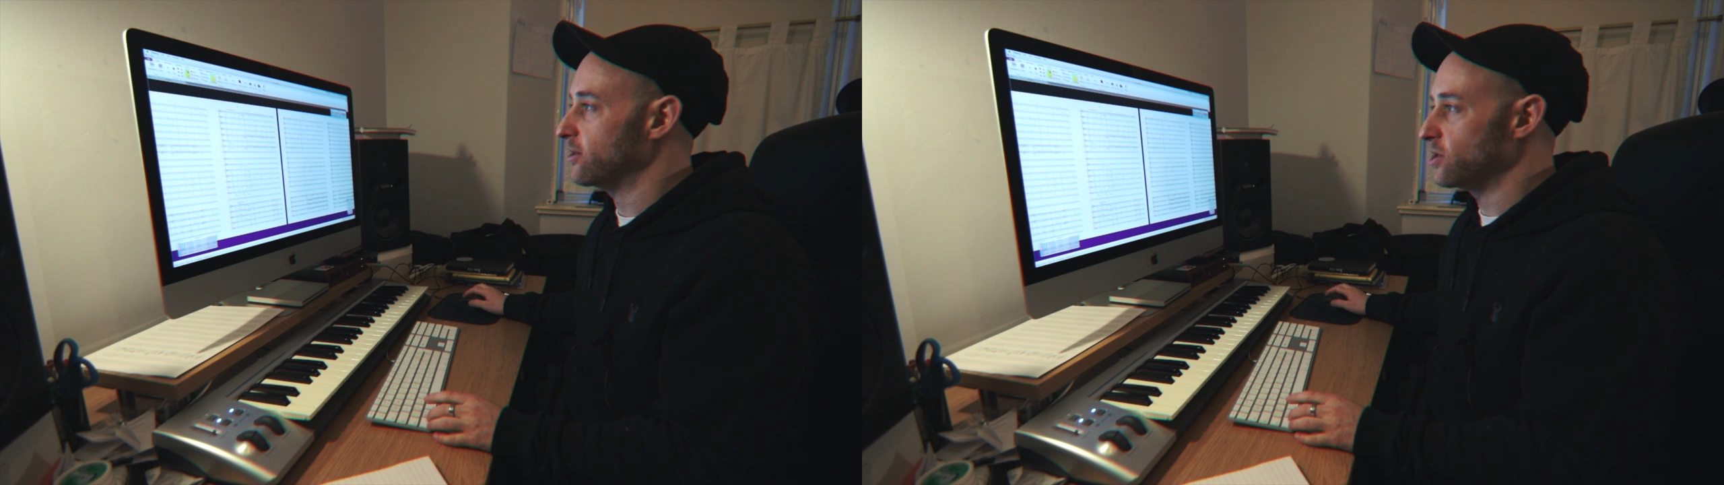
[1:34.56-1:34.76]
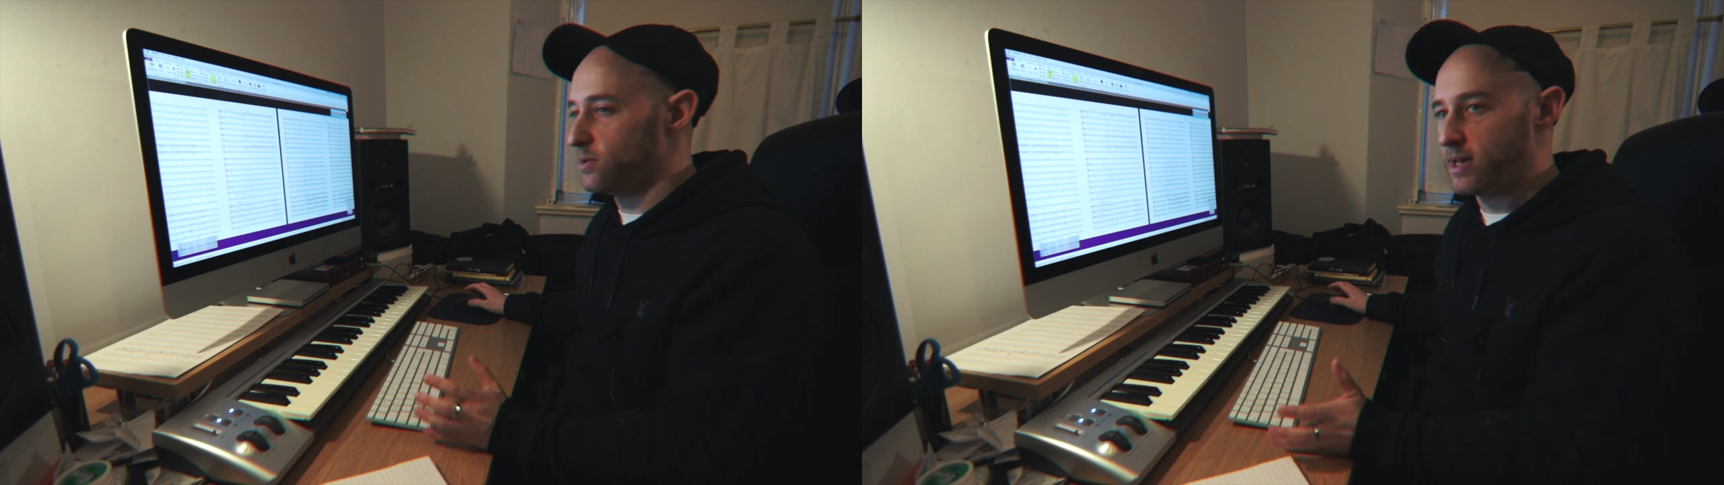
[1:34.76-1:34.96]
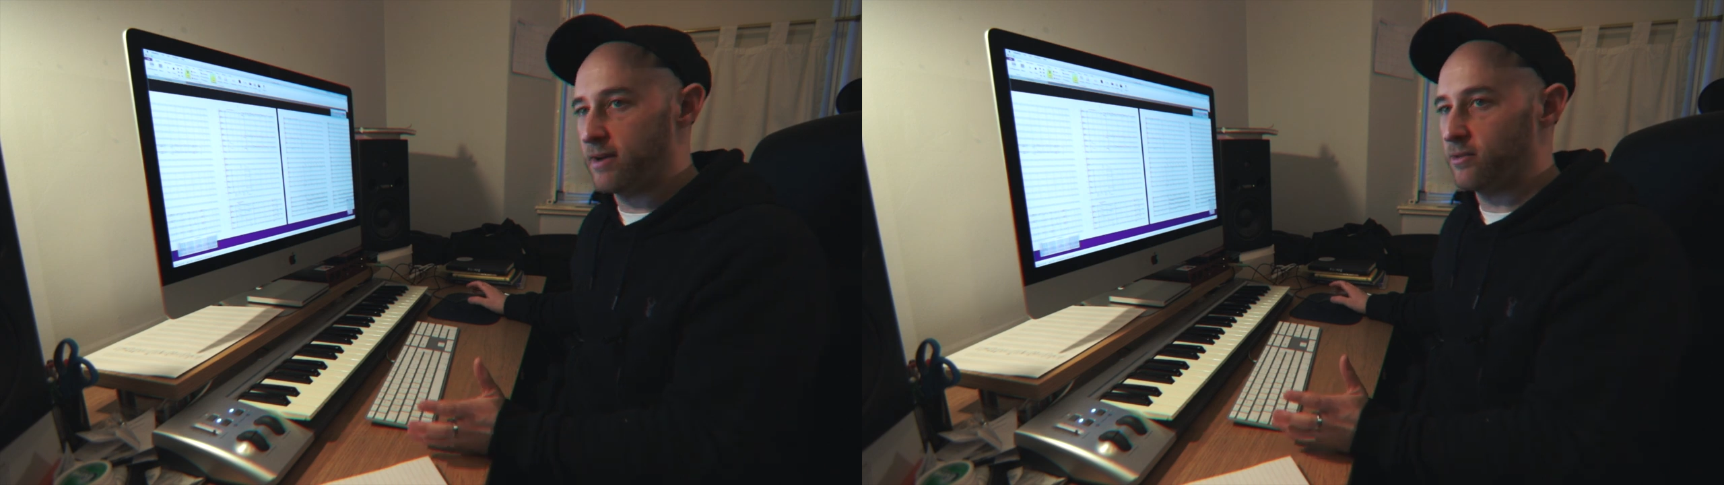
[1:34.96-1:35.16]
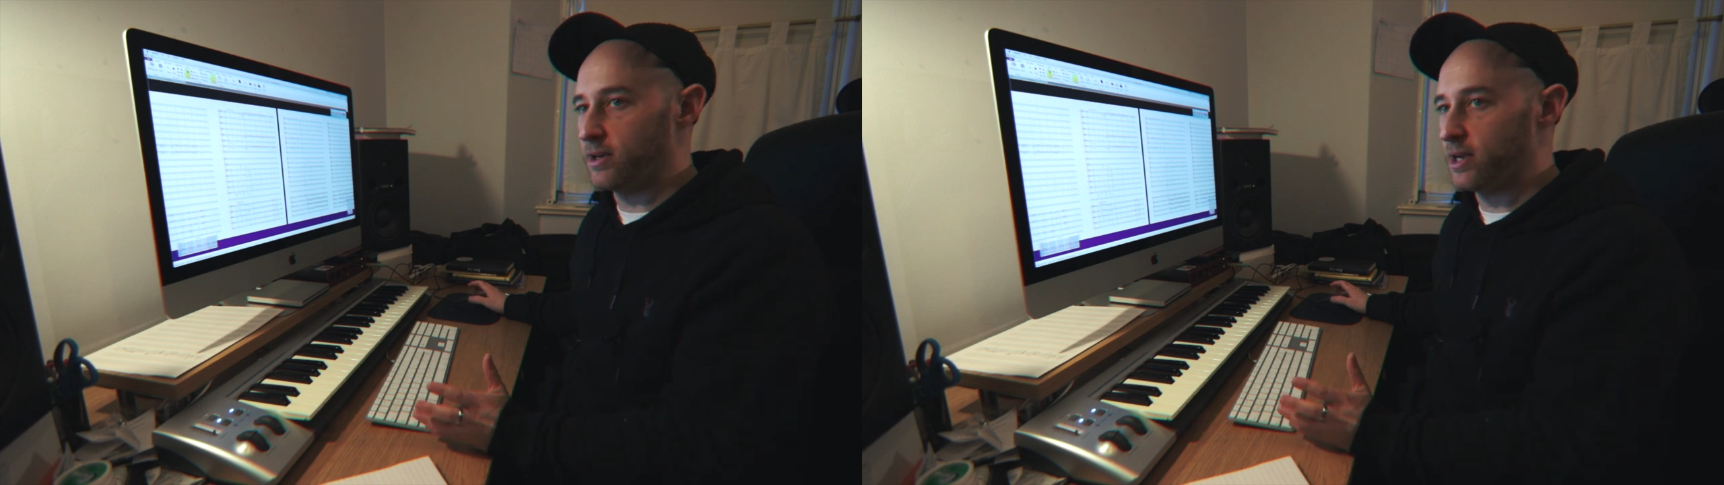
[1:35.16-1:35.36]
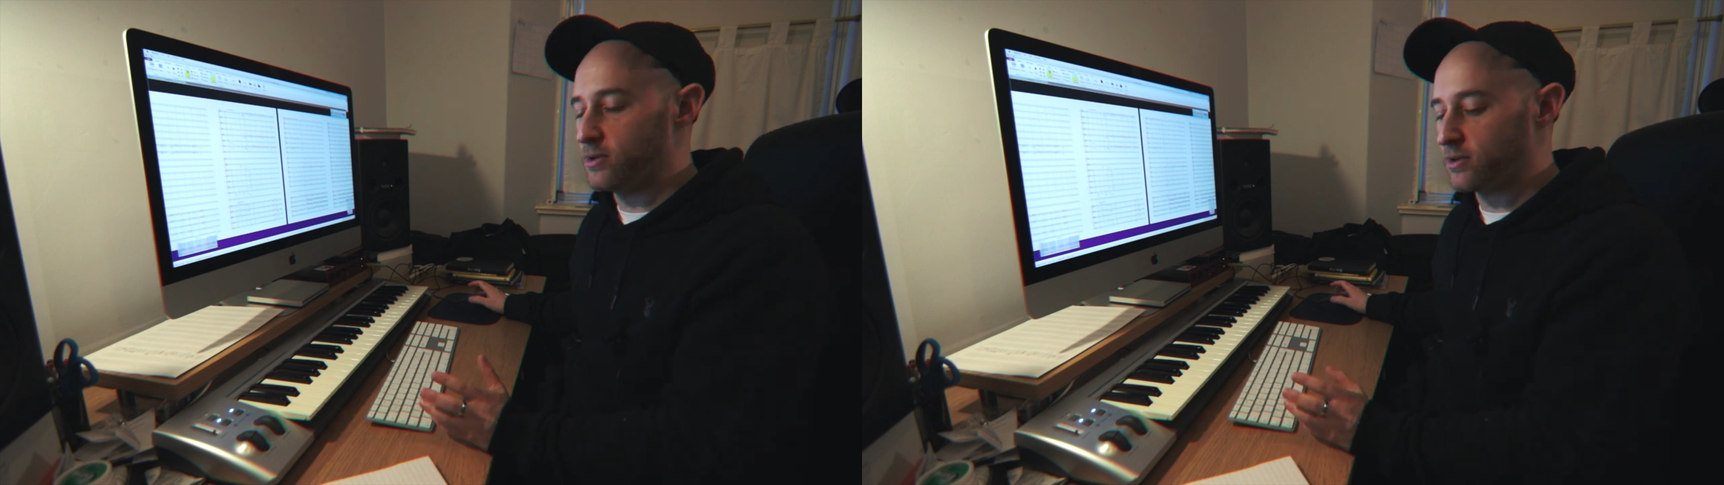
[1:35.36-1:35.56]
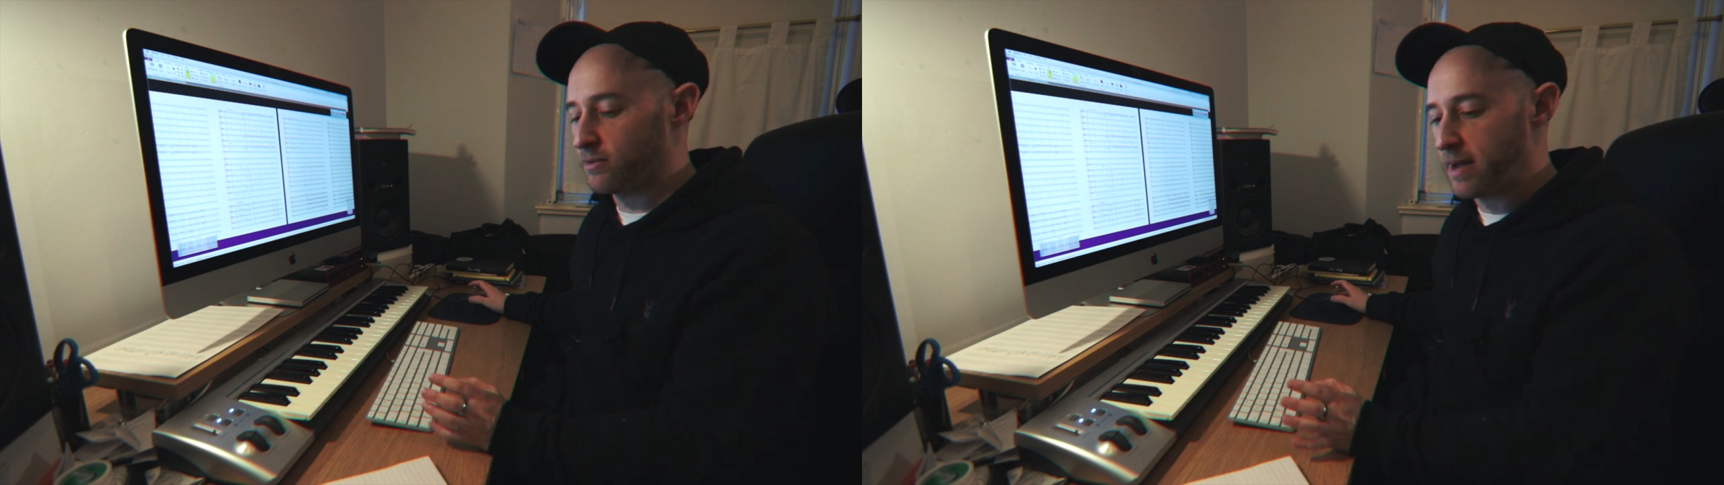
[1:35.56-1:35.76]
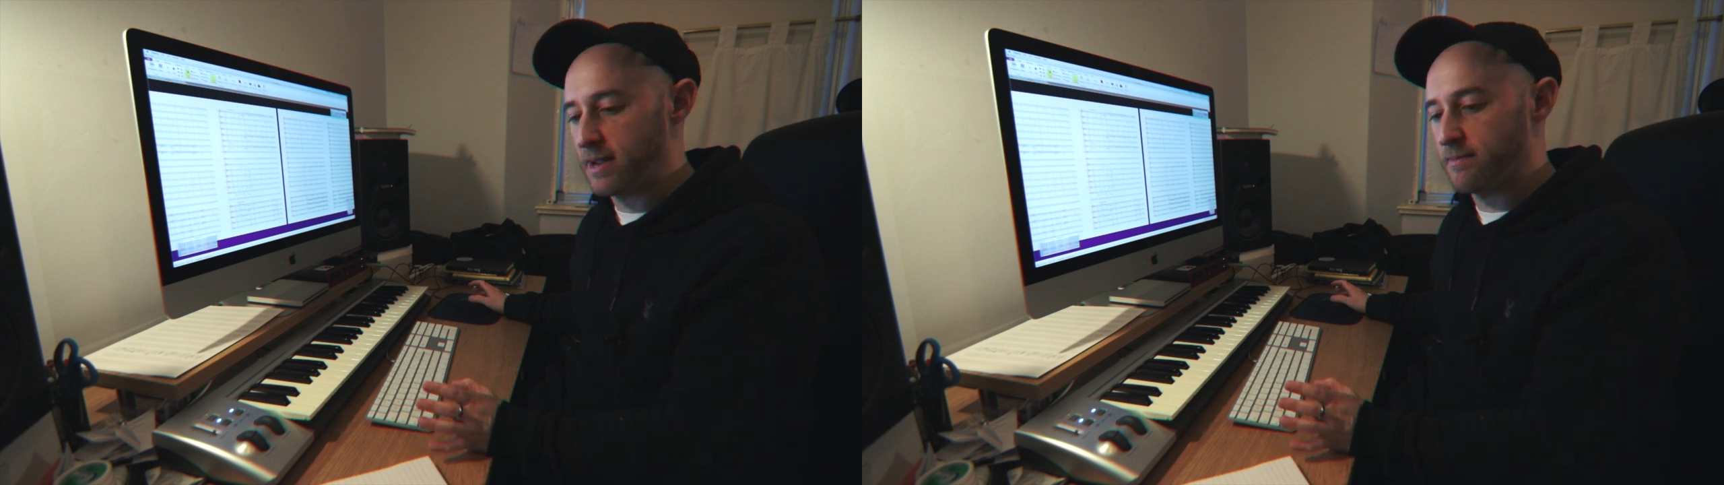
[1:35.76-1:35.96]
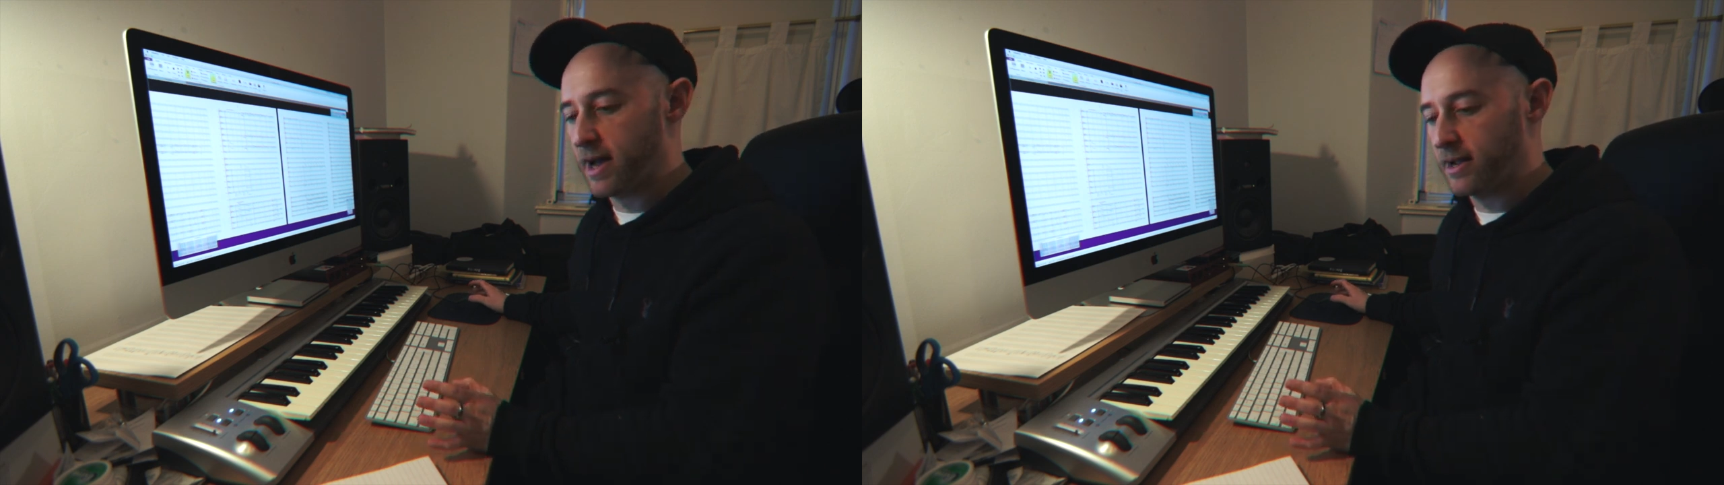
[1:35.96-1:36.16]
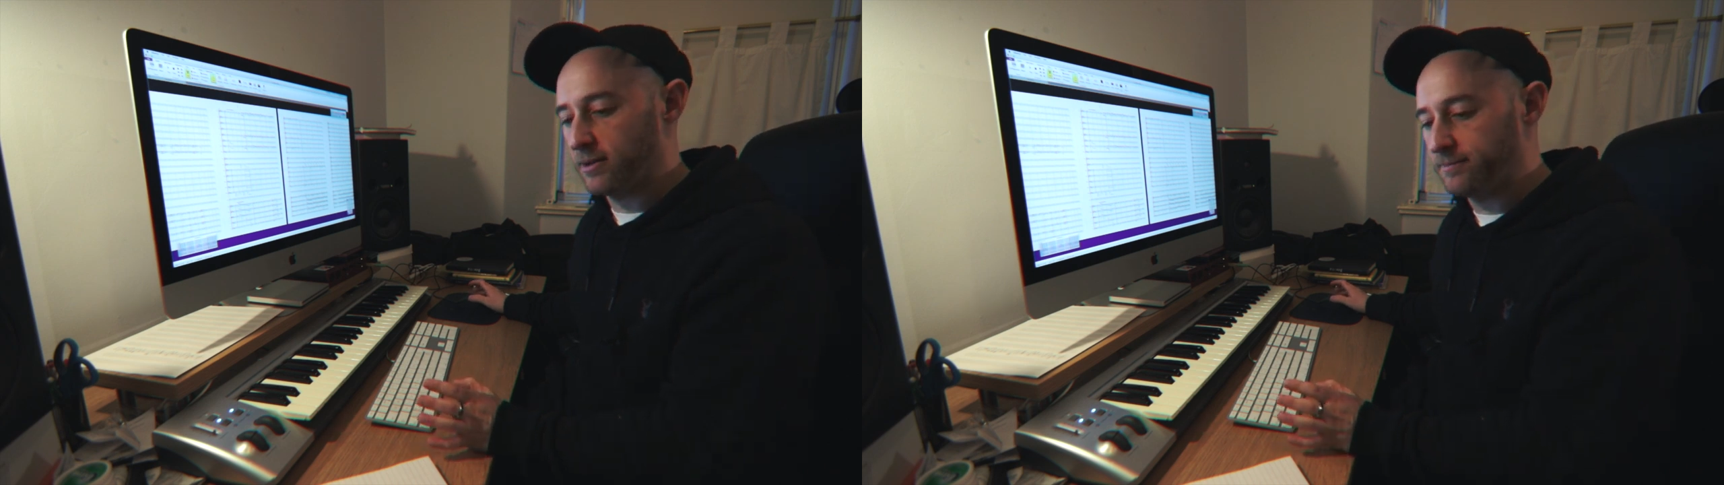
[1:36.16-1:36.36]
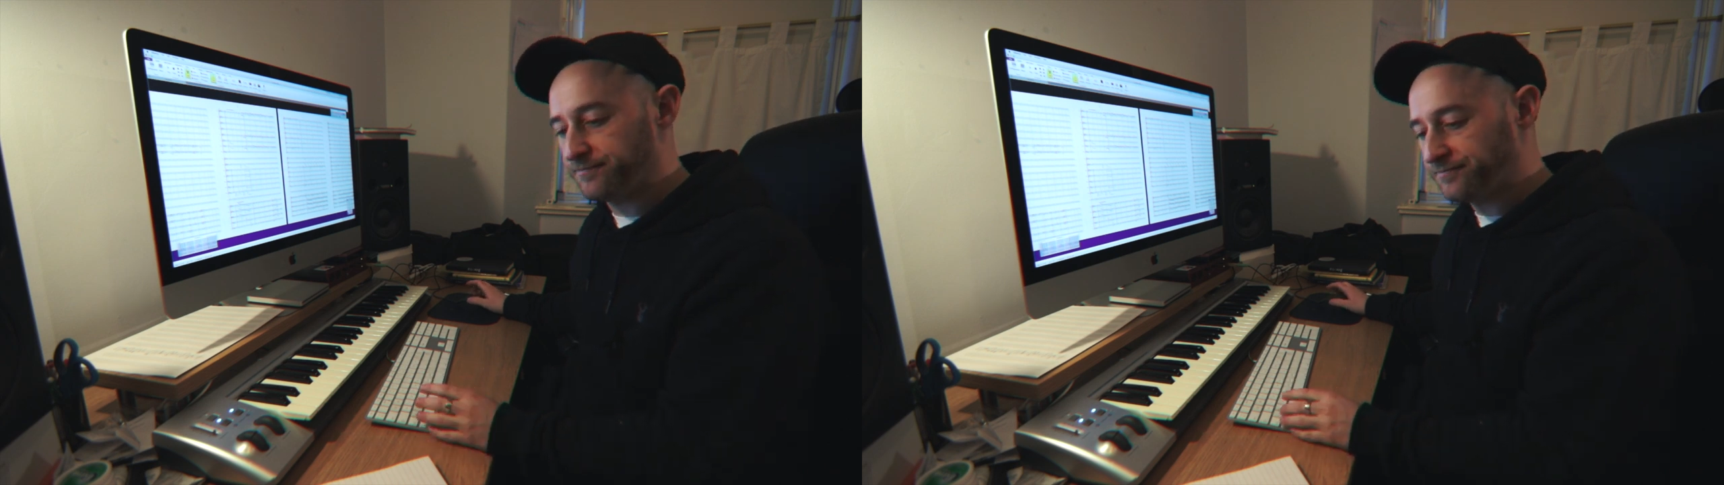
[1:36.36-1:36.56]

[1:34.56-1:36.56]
tune that everyone knows from 8 Mile.